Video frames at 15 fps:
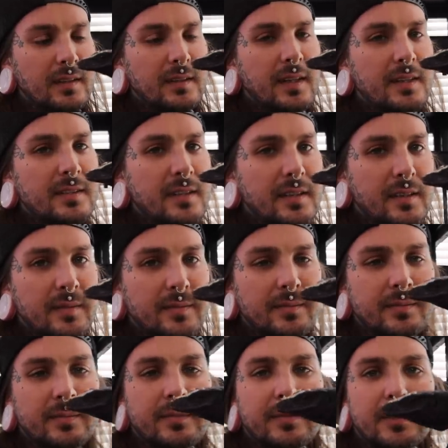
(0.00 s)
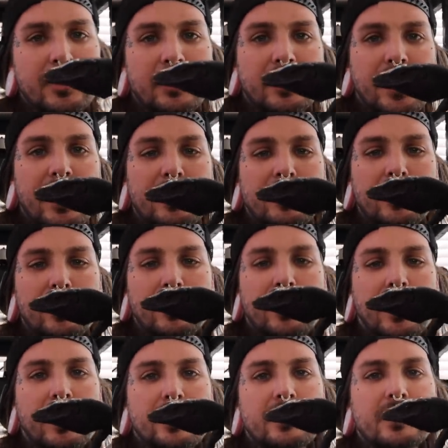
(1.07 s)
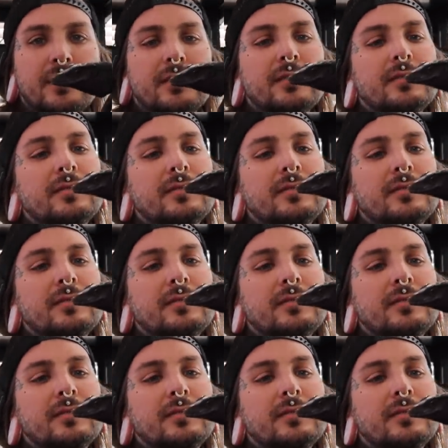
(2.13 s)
That's it. So stay tuned, guys.